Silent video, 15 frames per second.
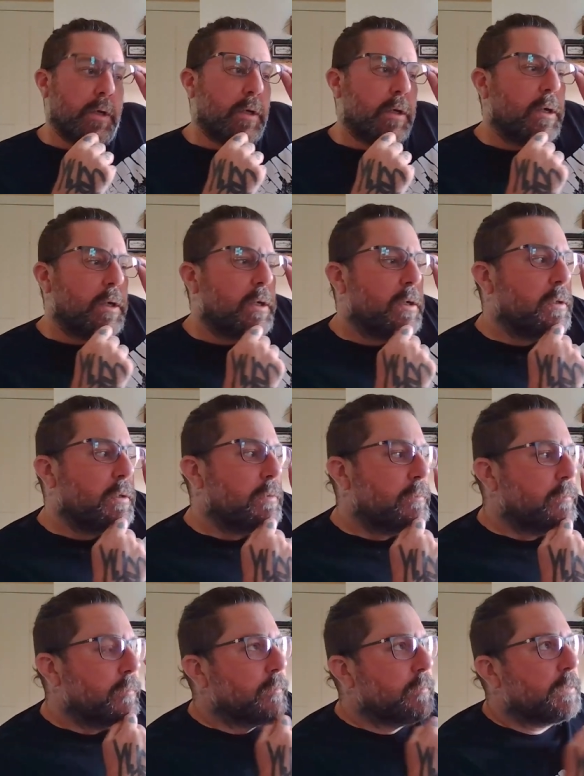
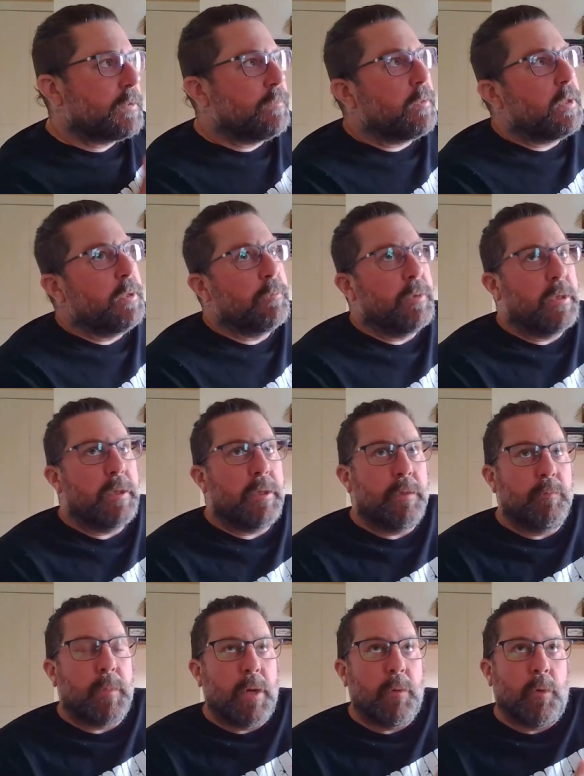Um, it's funny, really.
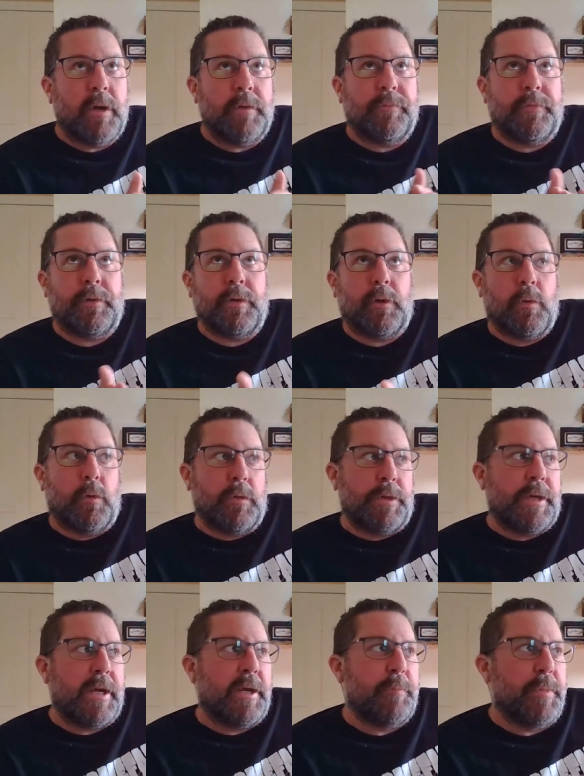My wife and Nicole and
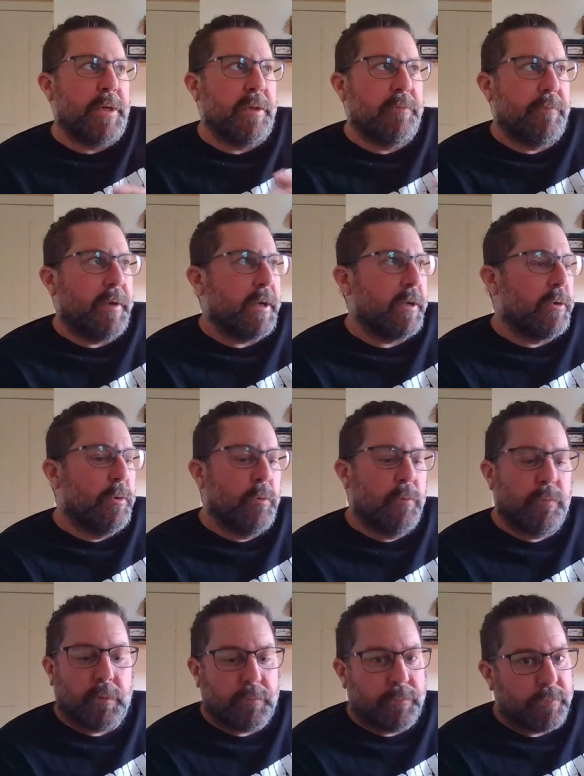I had been in
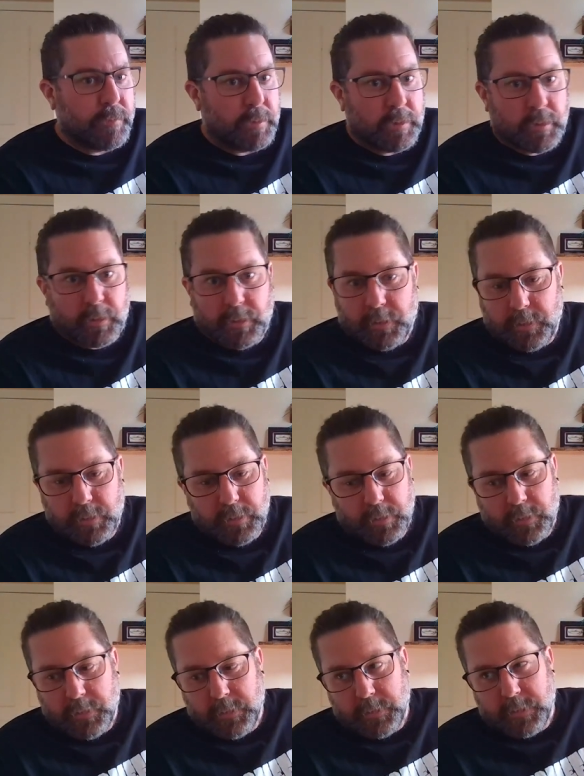Vancouver for
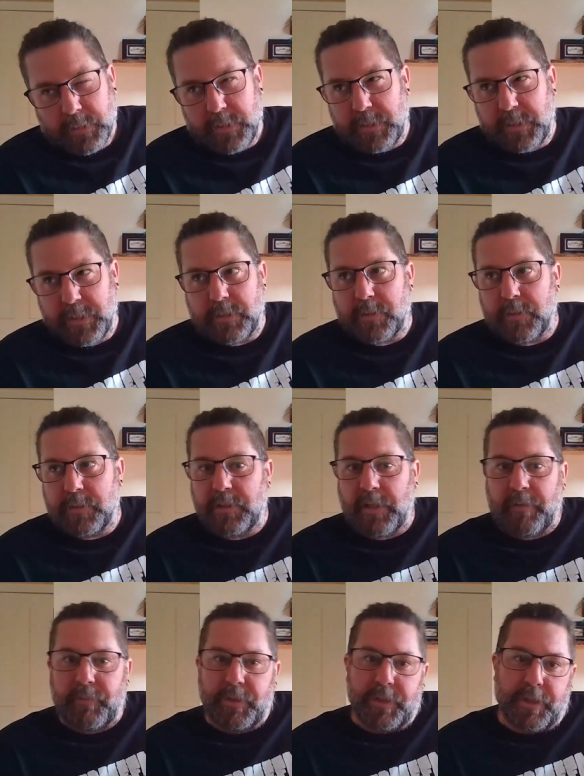six or
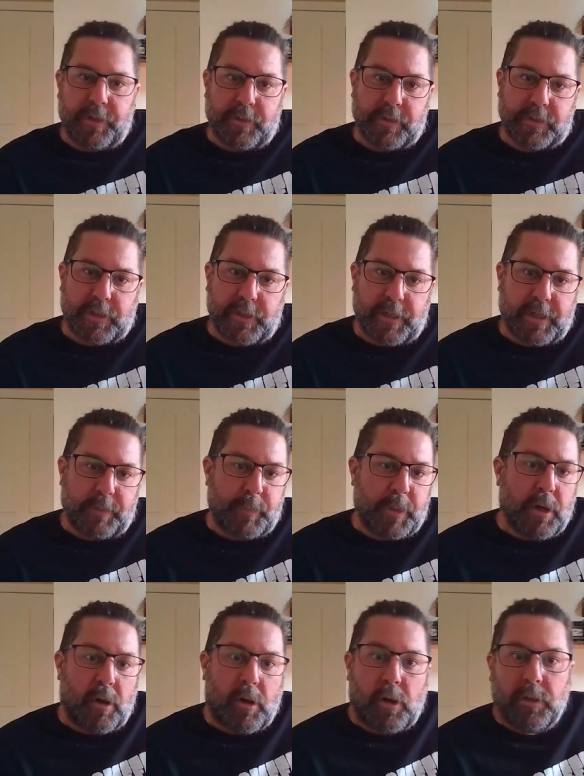seven years, and it had been
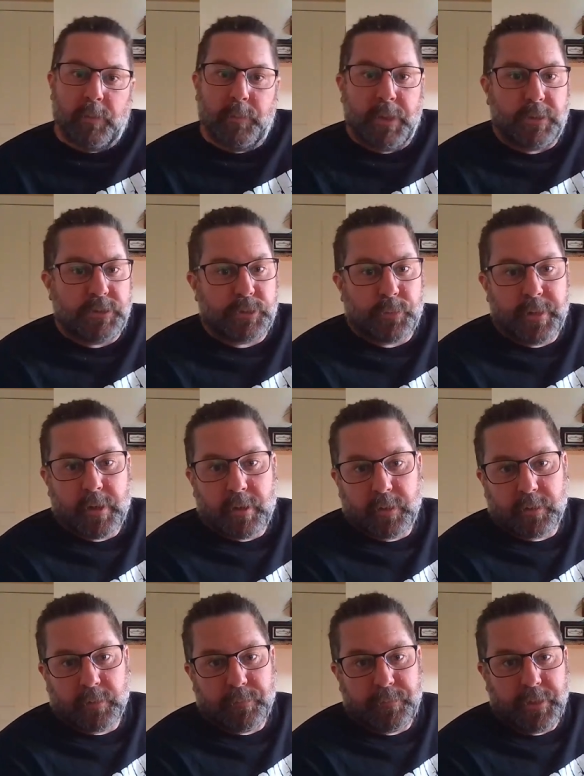all about street art
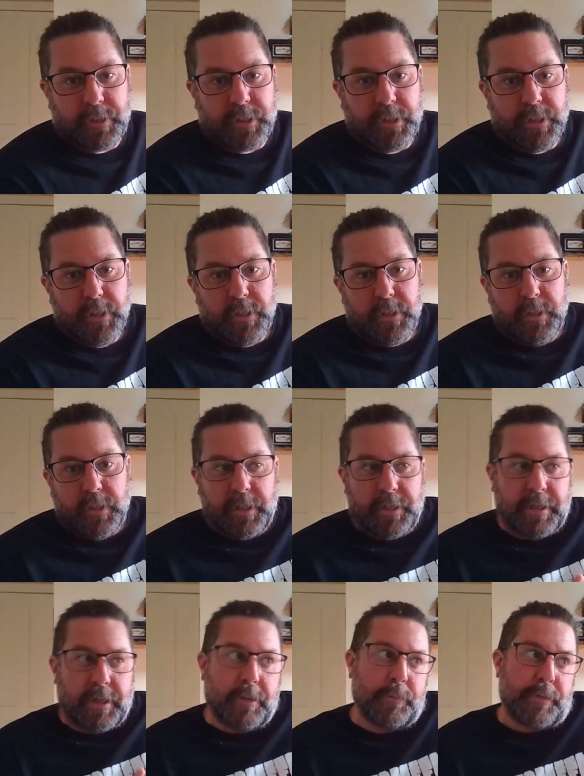and graffiti.
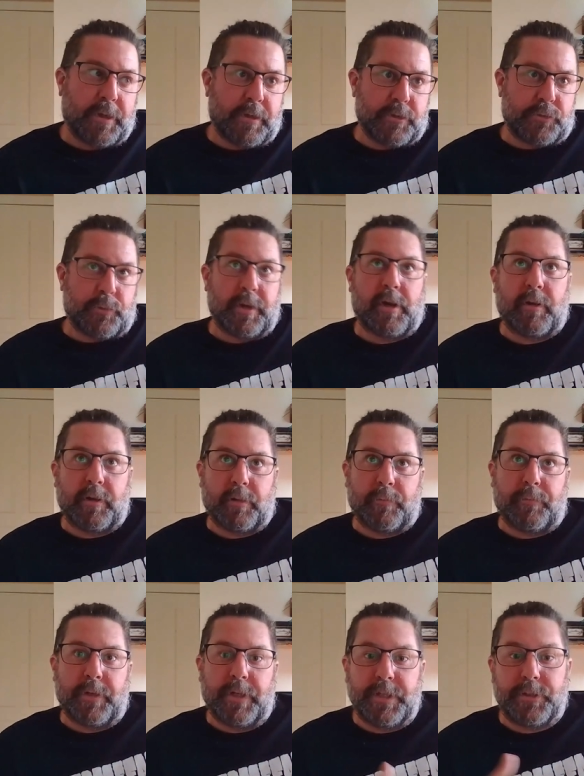And out there, street art and
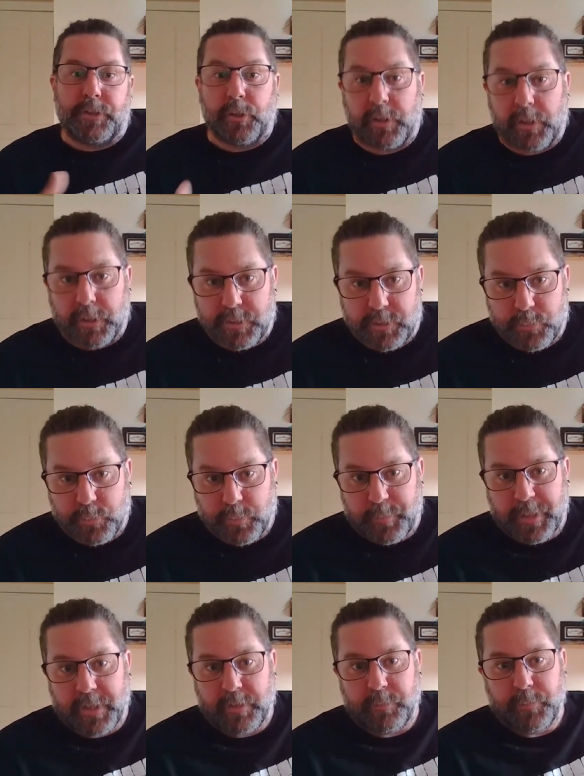graffiti took us to
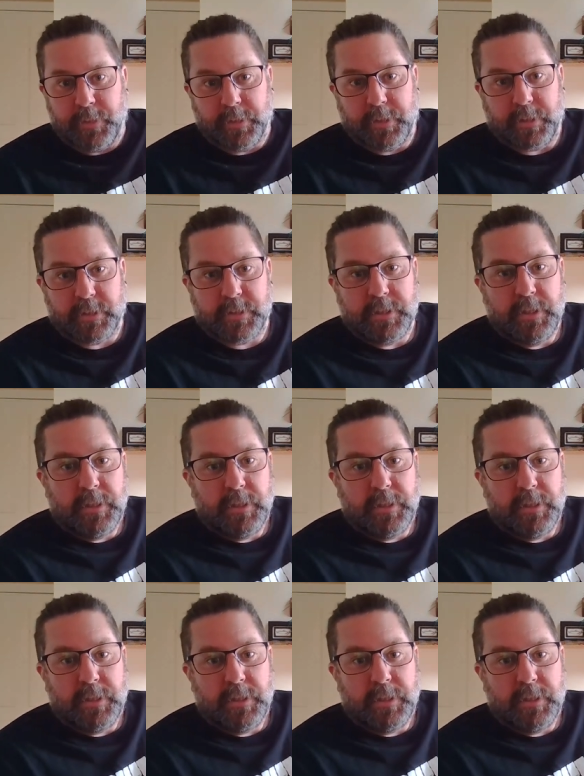abandoned buildings.